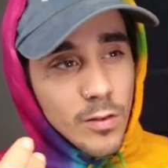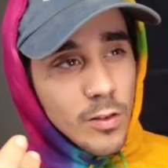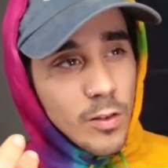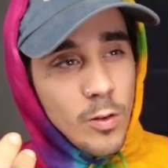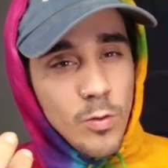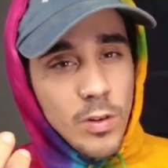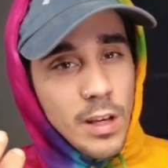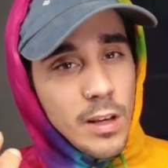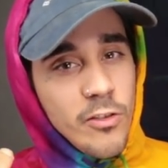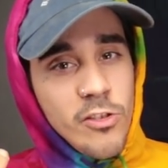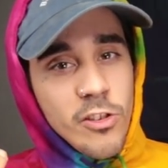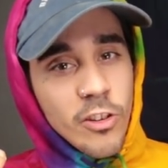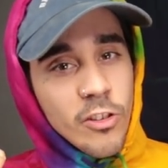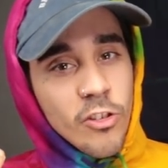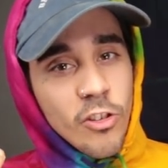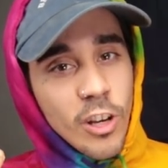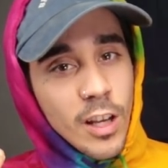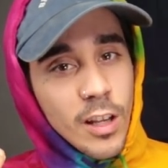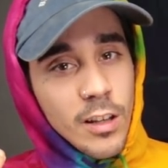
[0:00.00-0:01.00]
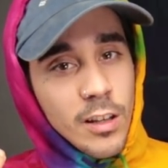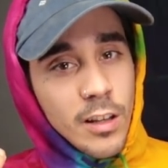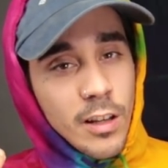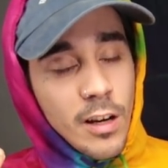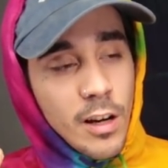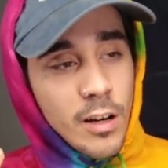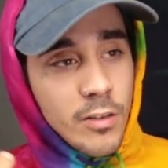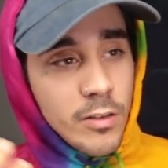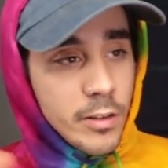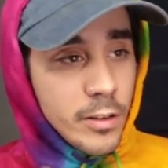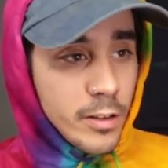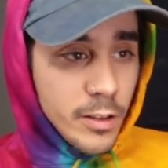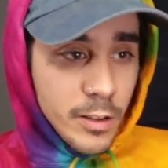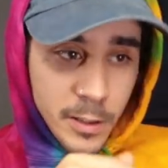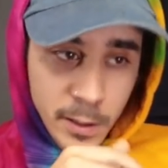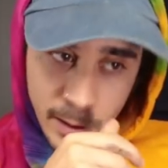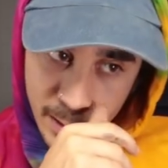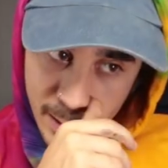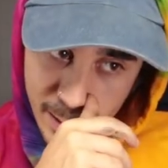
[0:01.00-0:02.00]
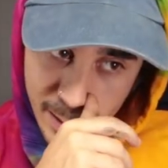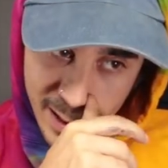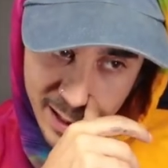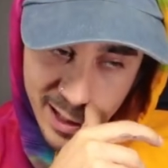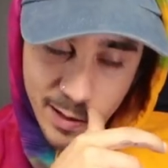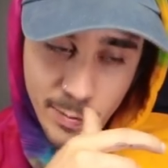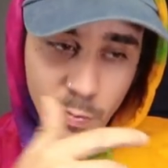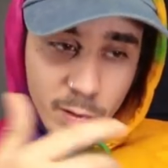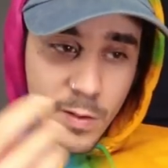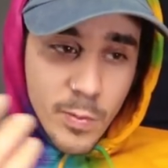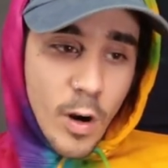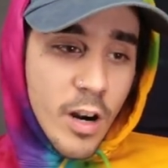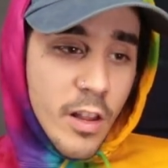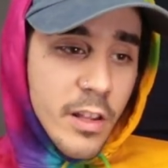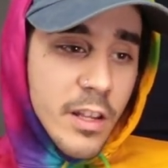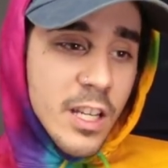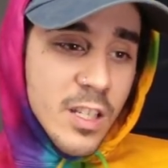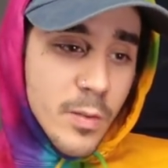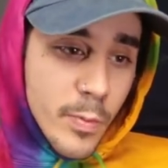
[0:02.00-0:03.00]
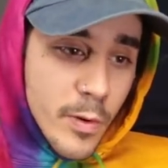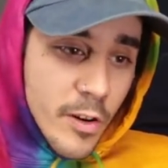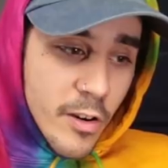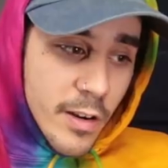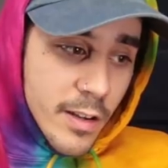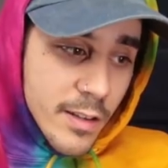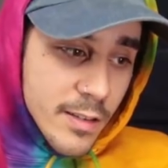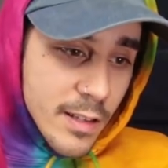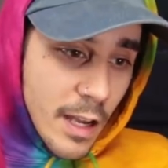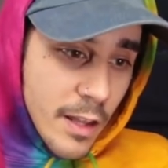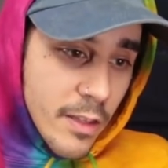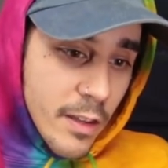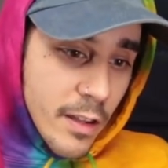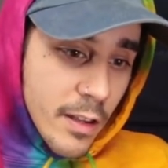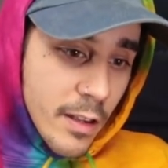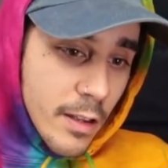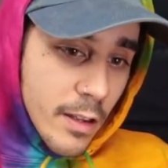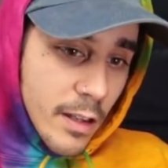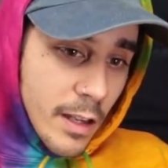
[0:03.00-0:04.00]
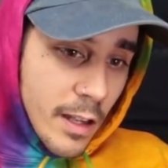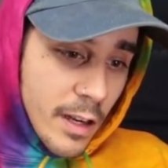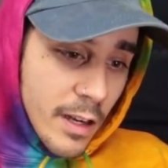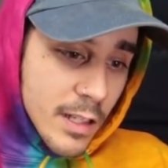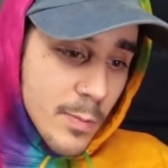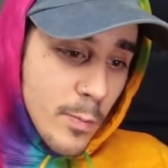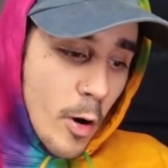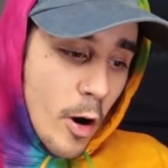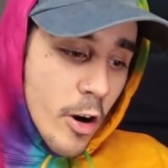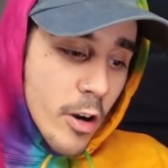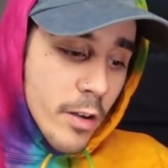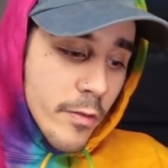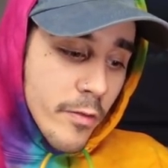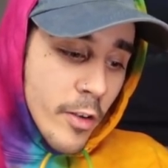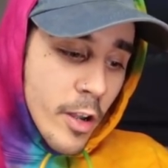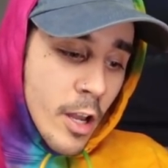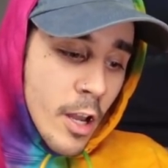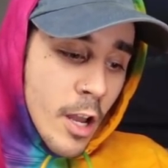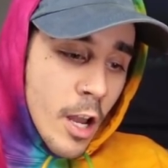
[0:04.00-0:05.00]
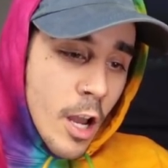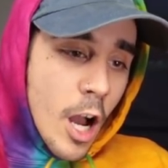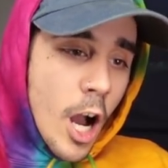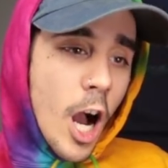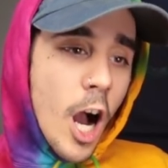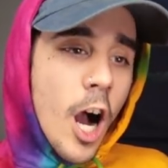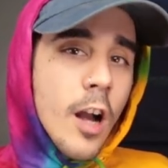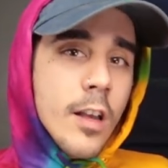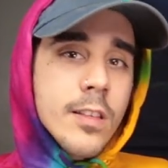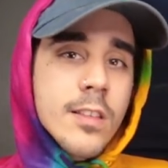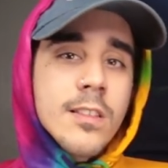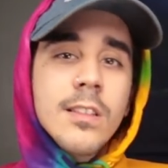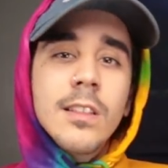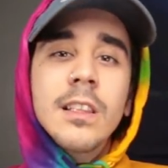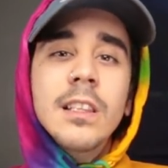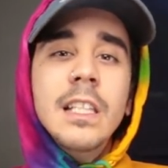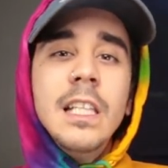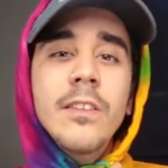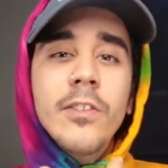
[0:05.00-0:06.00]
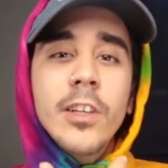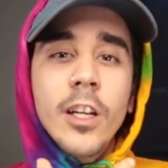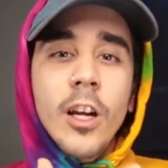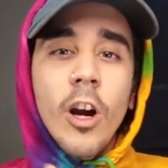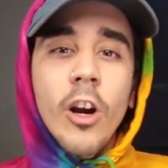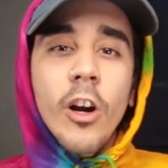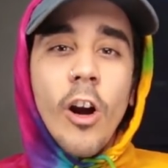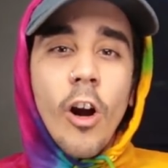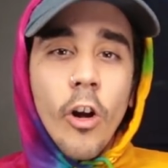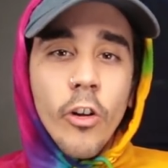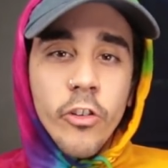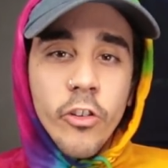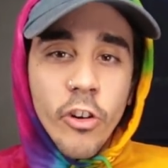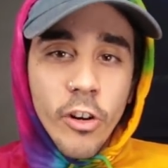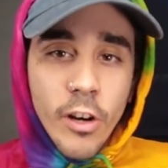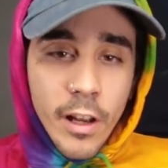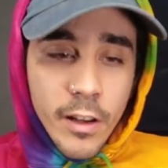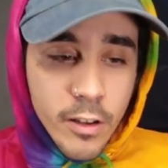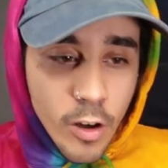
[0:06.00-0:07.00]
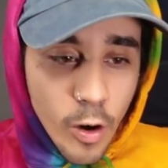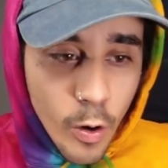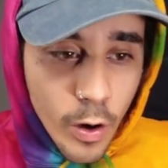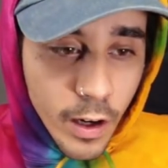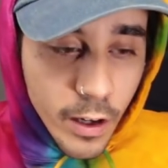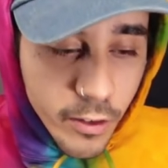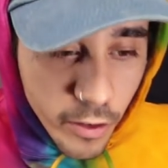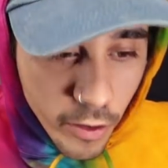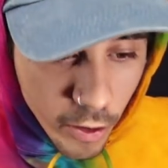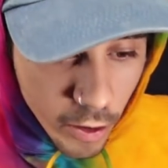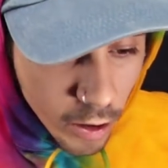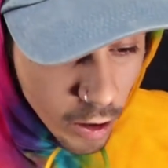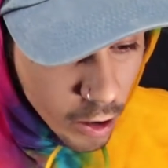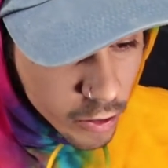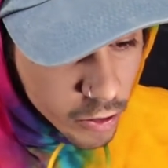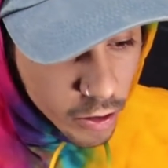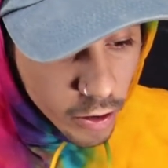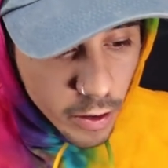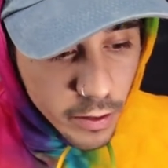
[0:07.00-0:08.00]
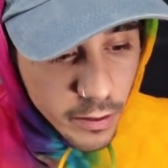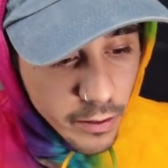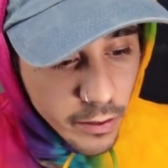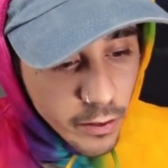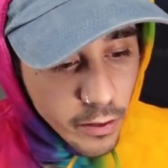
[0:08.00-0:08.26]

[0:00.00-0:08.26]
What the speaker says: who gives a shit, you know? It's part of the experience, I think, and it's part of us leaving our culture and going into their culture.